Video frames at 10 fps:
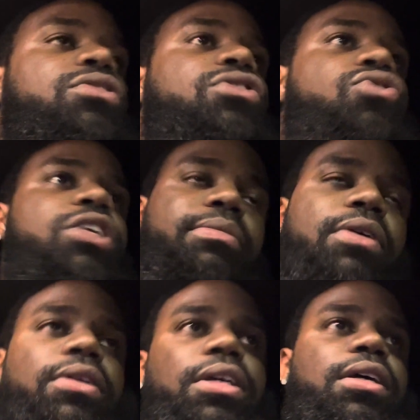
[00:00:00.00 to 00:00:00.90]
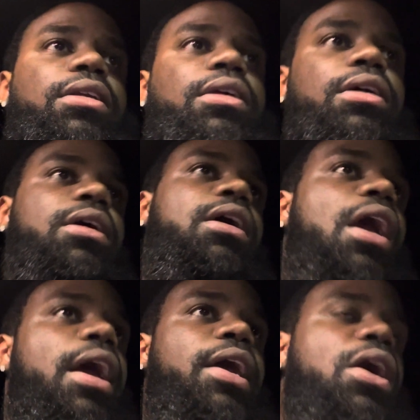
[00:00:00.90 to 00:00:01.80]
Khris Middleton
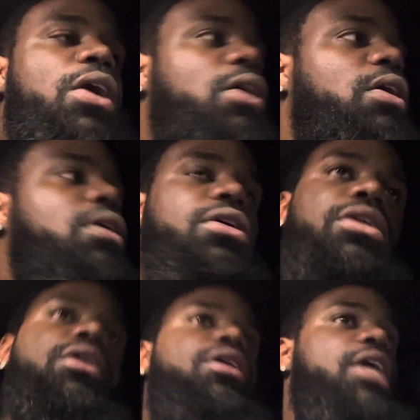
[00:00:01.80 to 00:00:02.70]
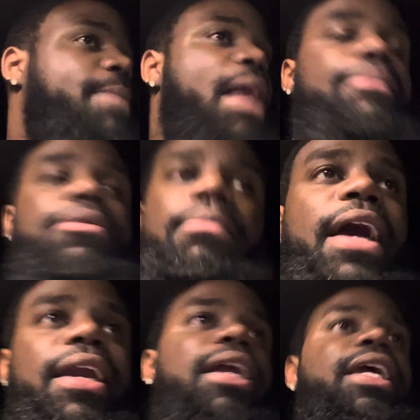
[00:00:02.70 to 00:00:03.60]
and uh, him opting
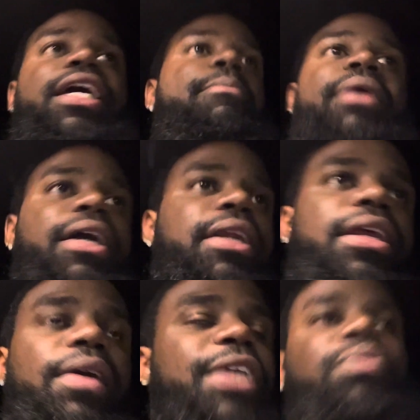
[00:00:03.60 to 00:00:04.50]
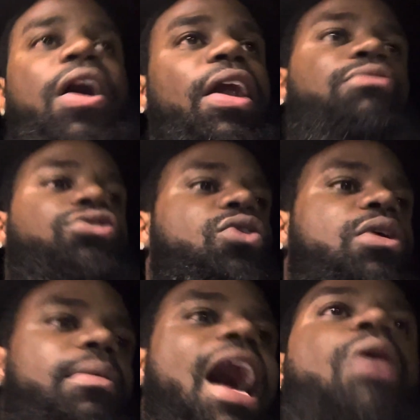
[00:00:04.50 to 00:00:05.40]
back in to get a bigger deal. That's what all they were doing.
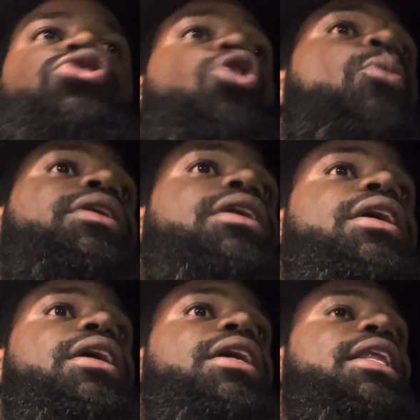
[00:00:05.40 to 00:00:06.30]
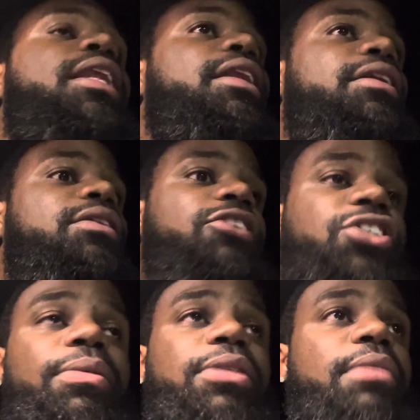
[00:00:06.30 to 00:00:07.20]
But I was hoping for
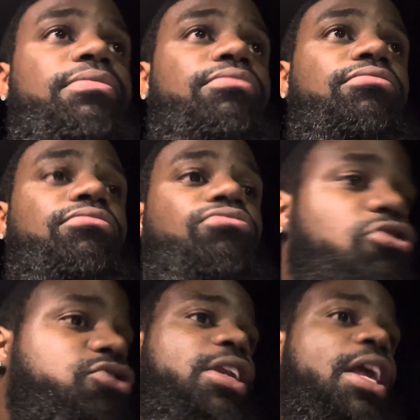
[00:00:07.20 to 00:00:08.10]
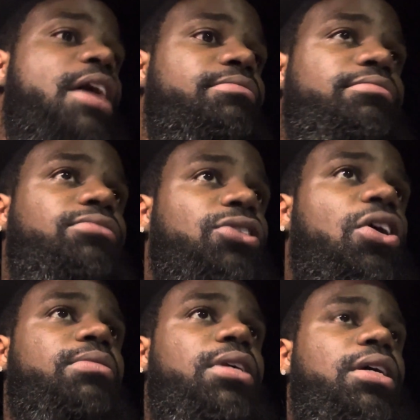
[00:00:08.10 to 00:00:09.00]
something worse than that. You know
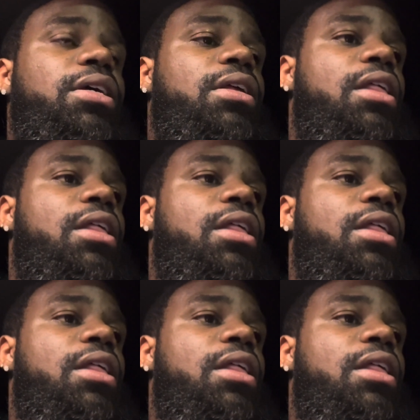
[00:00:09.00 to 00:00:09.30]
what I'm saying?